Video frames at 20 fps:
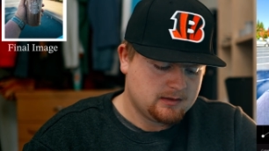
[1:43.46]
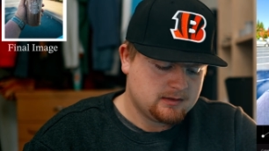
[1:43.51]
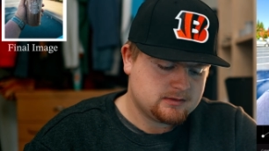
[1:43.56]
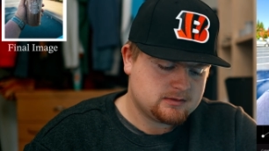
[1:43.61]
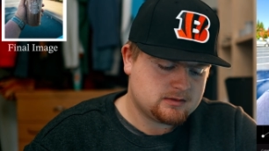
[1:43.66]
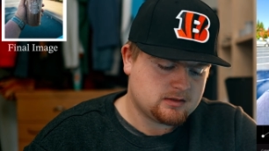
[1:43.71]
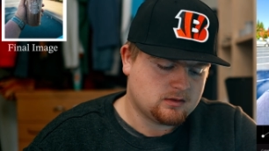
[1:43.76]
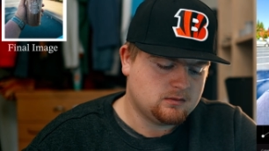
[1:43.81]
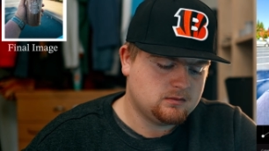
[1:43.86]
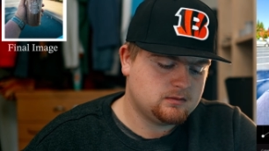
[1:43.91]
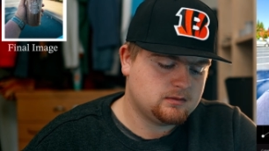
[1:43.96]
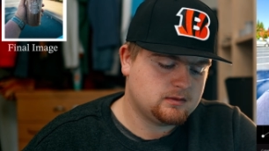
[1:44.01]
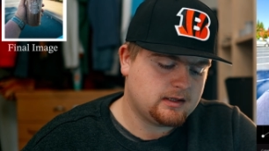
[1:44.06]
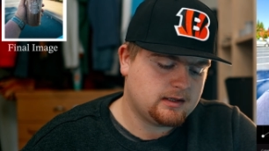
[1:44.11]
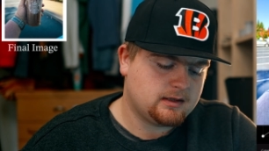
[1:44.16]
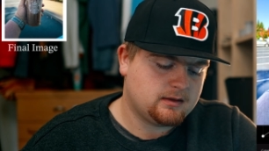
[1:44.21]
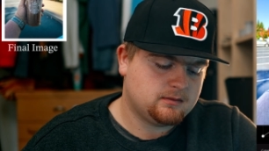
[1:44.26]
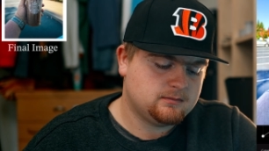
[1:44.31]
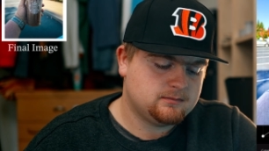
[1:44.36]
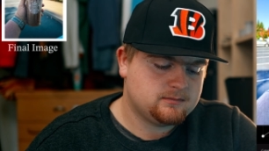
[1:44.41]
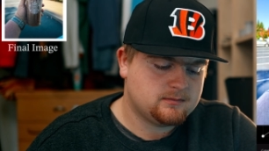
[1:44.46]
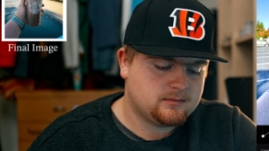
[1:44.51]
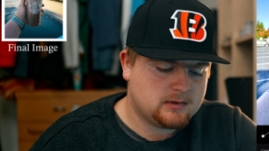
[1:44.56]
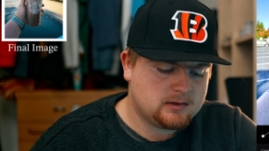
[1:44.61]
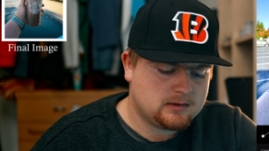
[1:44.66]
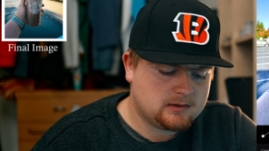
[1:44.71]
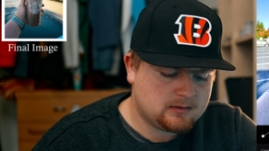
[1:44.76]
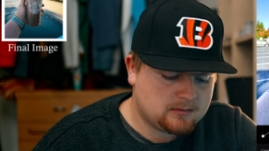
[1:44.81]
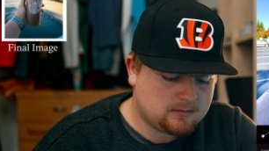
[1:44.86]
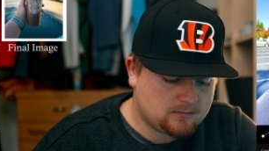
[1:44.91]
So now,
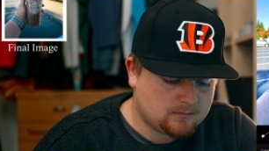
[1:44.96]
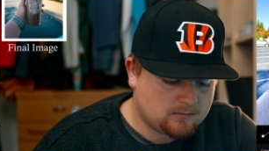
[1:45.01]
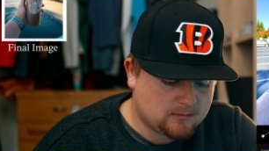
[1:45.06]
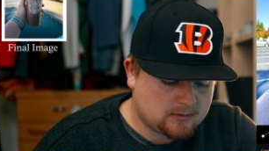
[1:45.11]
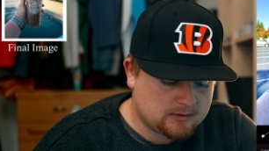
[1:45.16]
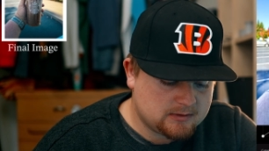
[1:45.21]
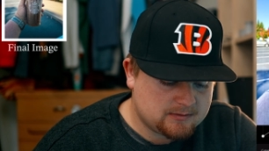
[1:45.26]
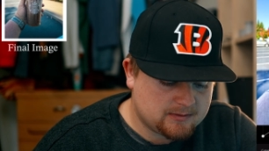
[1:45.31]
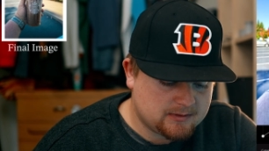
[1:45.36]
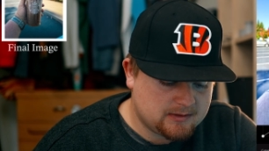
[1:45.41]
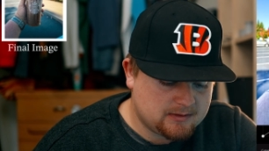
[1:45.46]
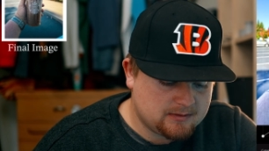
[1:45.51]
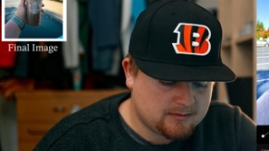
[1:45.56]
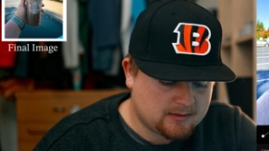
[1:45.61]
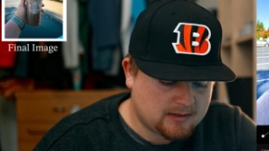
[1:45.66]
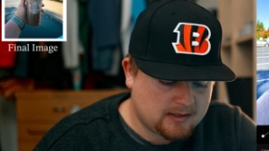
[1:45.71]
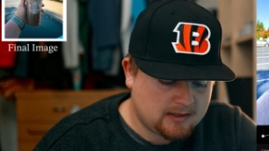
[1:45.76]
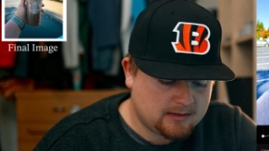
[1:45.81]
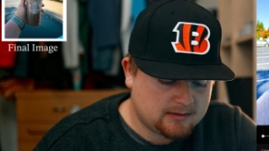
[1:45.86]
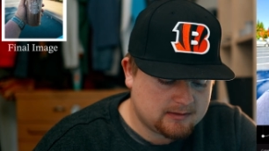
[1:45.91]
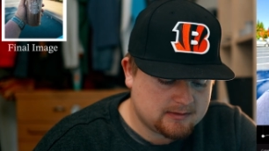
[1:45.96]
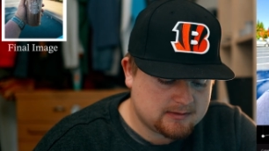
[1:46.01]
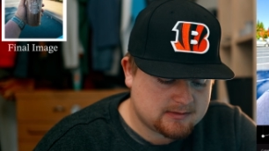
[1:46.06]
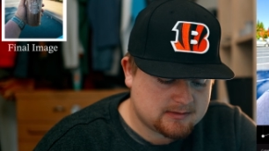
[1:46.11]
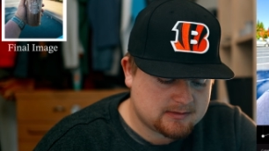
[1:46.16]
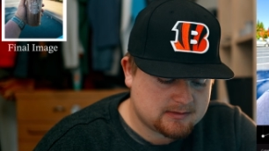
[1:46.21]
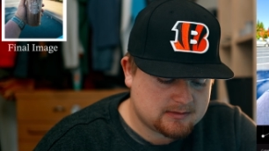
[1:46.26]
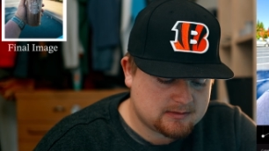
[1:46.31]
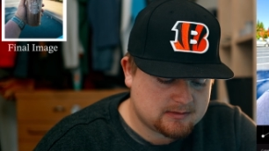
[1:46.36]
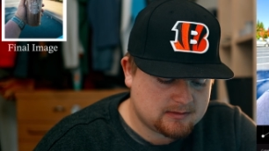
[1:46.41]
once we do that,
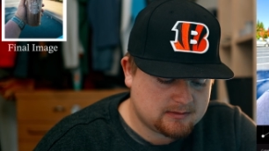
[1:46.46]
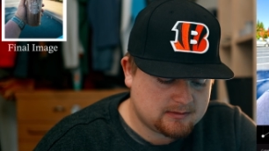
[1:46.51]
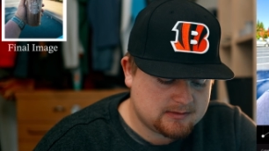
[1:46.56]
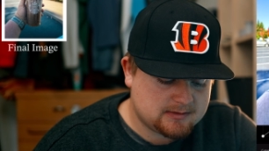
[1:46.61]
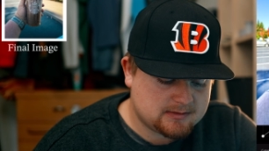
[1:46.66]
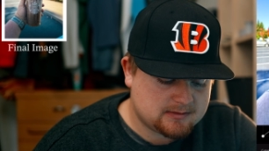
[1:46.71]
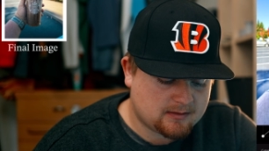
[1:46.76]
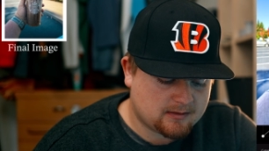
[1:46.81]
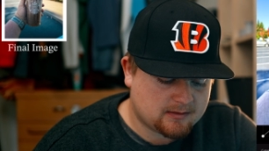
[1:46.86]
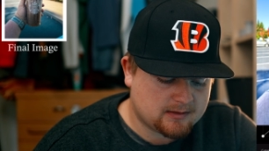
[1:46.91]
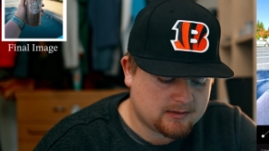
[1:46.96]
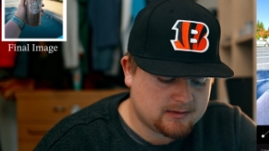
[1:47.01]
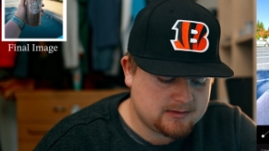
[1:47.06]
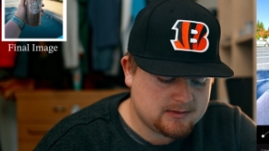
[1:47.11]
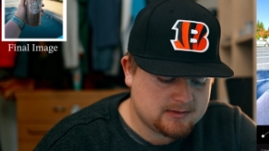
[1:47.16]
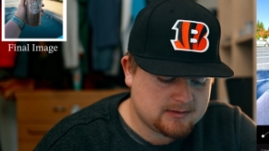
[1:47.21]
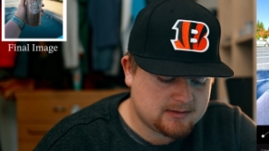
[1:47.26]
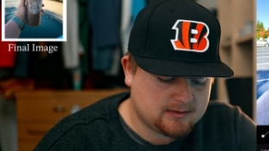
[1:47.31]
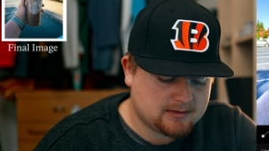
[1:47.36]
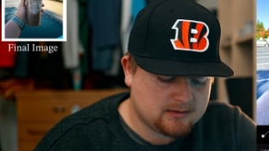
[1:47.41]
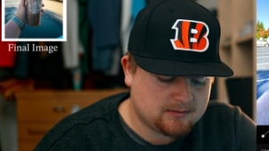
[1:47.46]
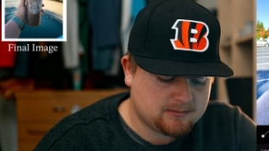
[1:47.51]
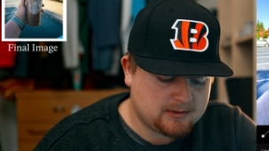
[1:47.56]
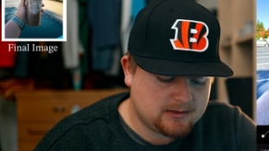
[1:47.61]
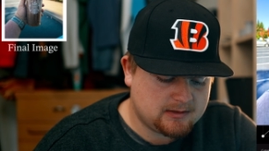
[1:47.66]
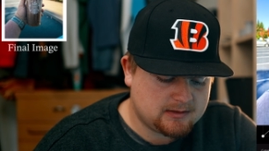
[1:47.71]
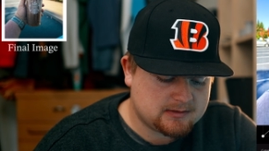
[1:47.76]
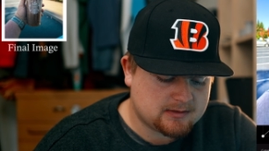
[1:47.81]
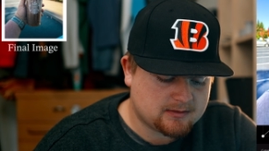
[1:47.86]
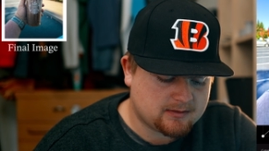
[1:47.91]
let's let's darken it just a little
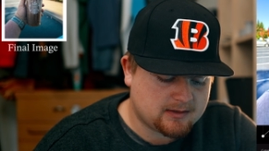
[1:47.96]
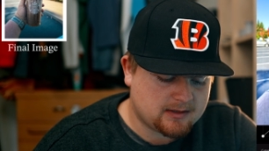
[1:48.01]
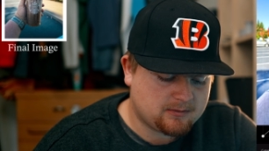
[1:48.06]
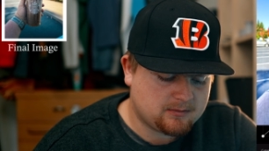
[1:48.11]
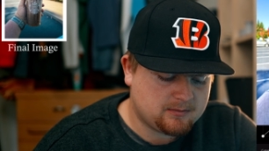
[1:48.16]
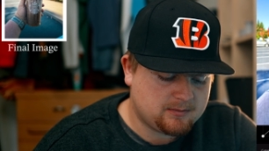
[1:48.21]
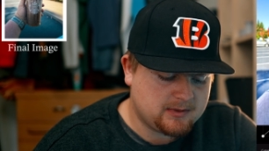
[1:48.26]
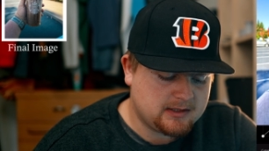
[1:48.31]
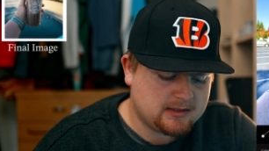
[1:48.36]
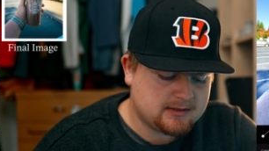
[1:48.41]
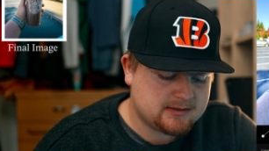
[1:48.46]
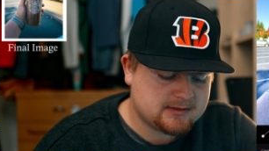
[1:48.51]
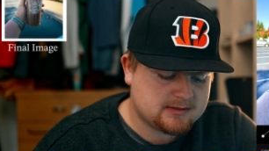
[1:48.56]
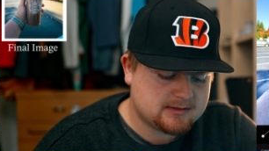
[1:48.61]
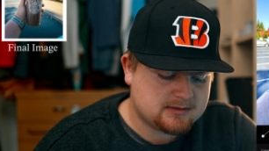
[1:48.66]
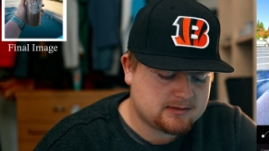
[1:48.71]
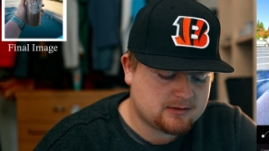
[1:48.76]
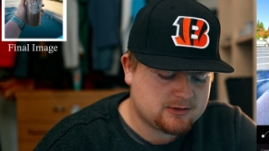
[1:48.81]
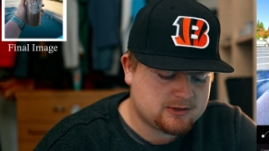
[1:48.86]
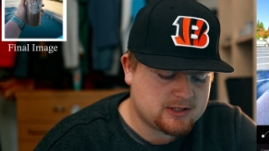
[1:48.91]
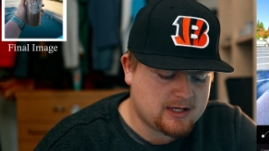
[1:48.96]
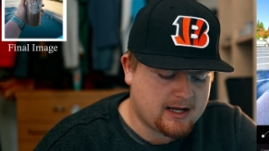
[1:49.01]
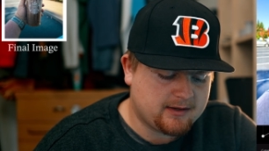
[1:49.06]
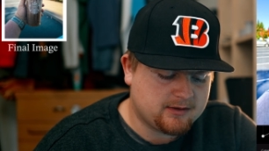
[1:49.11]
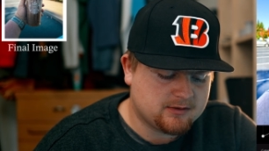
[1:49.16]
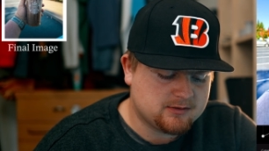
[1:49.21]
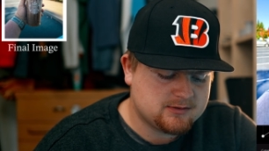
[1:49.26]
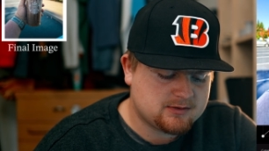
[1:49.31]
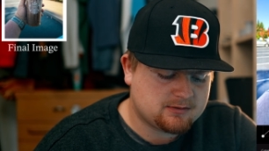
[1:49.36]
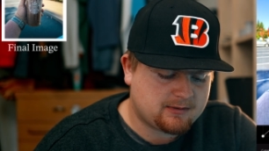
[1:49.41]
bit. So that would be this is your
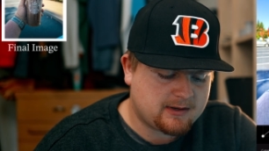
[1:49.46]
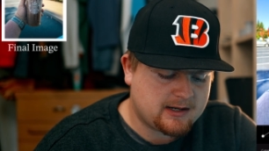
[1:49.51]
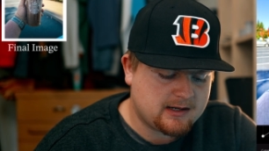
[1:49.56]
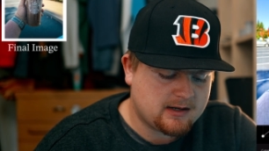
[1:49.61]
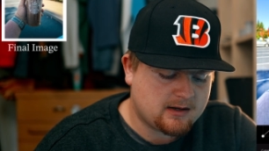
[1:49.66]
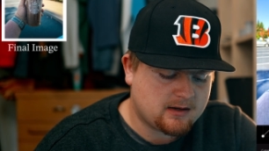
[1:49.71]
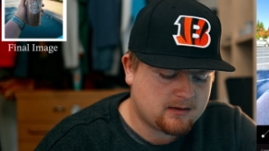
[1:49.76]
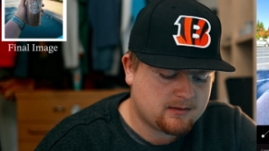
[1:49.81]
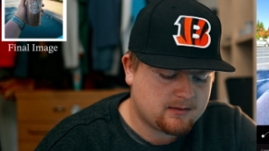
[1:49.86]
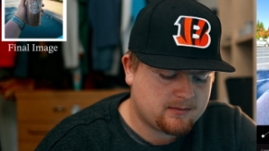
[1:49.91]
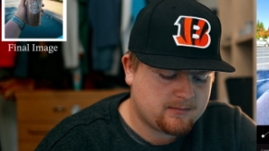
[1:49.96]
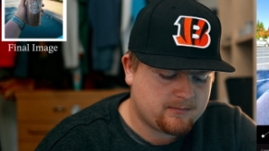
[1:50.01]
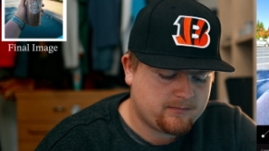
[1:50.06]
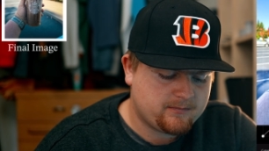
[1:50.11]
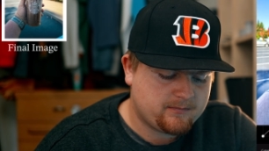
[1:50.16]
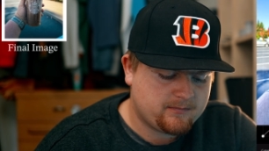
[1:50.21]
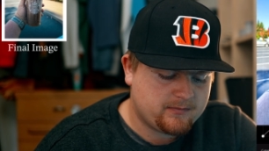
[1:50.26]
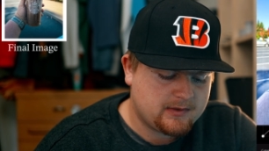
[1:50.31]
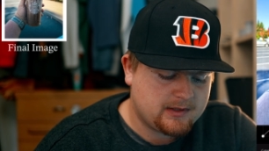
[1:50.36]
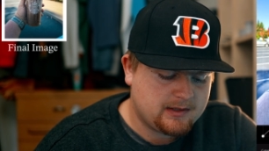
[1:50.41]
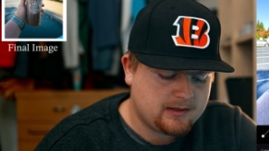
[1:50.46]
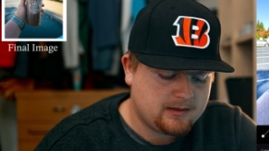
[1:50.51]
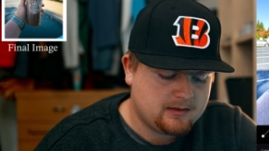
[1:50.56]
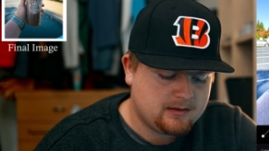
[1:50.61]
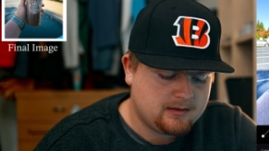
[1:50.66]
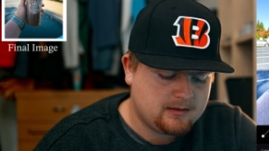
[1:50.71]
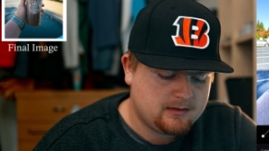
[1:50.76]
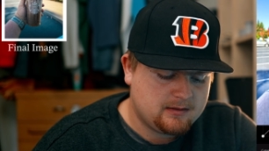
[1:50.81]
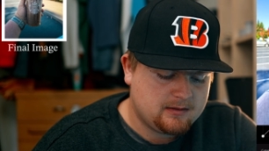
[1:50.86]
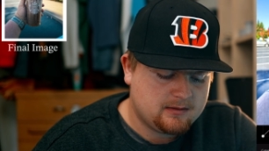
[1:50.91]
shadows right here.
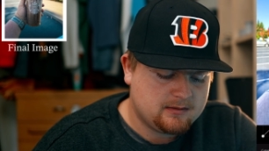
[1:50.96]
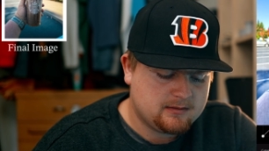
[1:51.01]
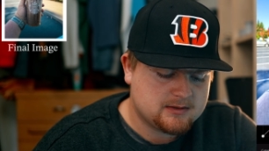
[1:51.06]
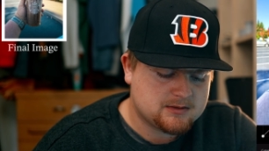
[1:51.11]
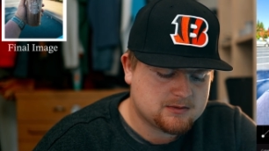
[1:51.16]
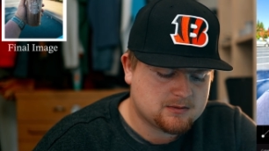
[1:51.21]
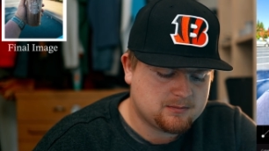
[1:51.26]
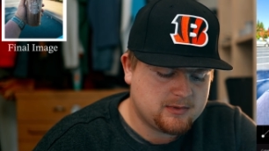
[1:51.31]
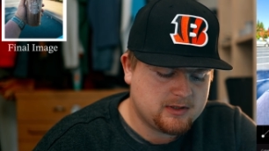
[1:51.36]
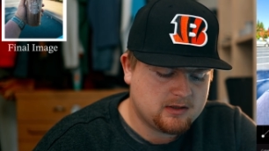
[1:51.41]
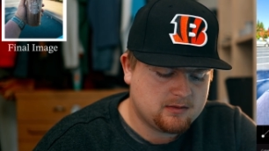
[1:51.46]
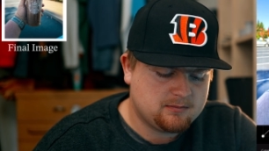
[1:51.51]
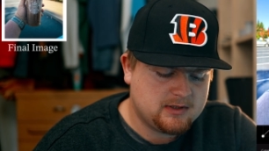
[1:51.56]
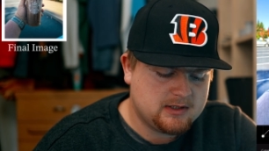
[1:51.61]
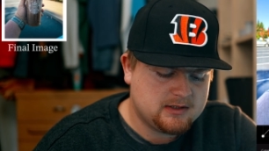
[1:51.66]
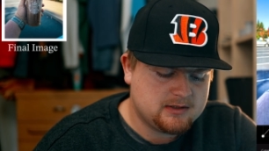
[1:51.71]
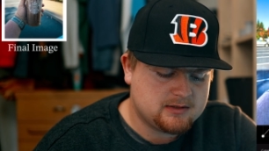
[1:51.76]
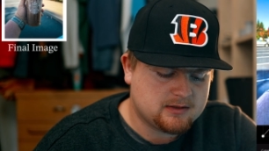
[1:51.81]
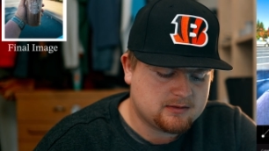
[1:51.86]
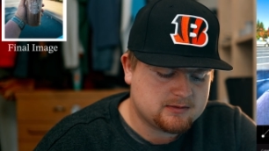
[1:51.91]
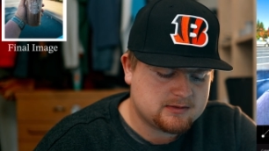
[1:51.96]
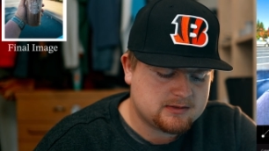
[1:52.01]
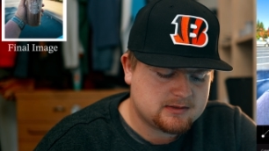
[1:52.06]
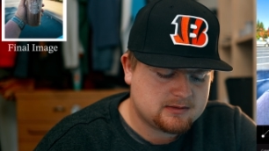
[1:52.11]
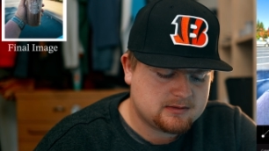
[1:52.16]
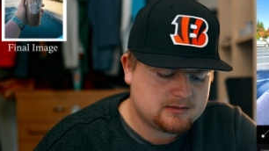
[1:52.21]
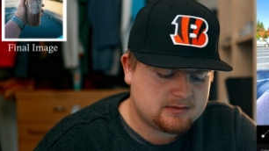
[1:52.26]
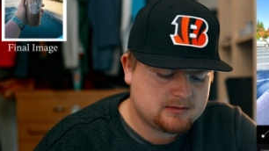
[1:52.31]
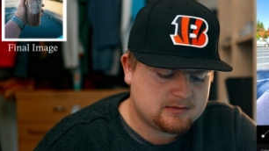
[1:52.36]
This would be your midtones.